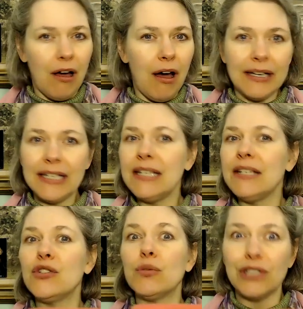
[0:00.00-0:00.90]
God
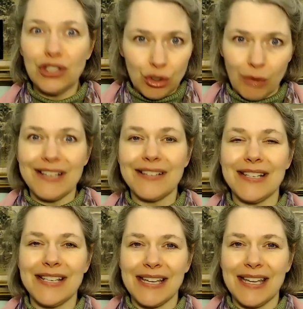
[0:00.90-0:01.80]
is
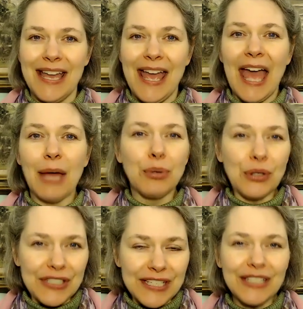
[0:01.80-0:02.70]
rejoicing. And
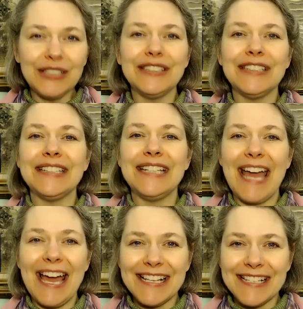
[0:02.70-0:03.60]
particularly
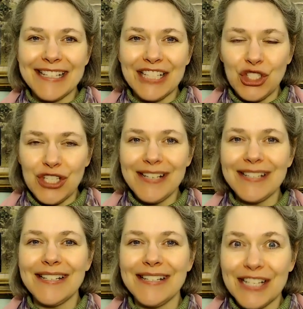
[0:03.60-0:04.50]
as
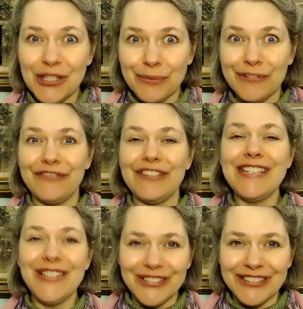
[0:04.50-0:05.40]
Jesus is
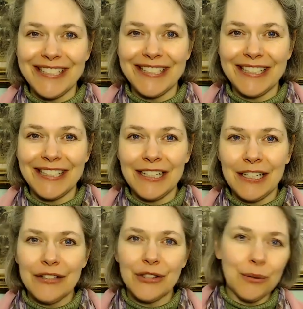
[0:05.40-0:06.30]
revealed
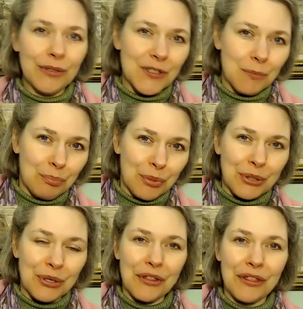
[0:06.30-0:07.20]
through his
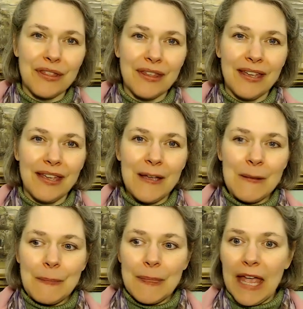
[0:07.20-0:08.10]
birth
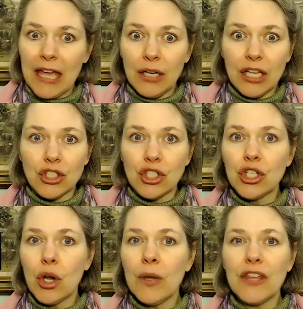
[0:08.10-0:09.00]
and, and
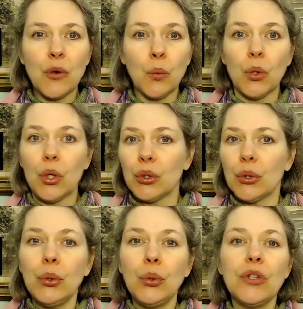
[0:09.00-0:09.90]
showing the world
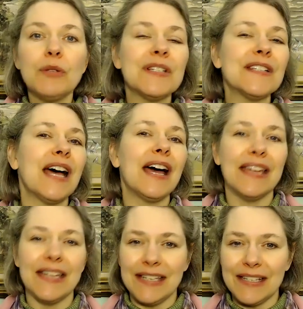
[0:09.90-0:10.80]
who the
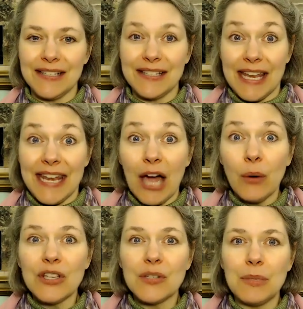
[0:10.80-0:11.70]
Messiah is. And
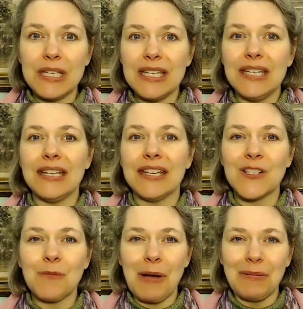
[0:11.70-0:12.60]
now he's beginning
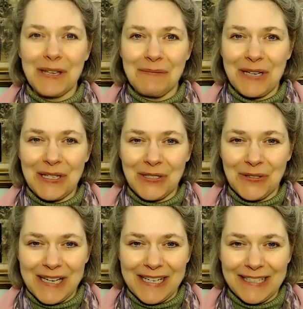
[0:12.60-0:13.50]
his public
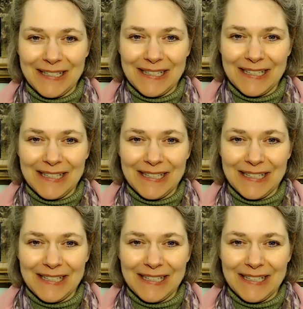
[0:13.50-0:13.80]
ministry.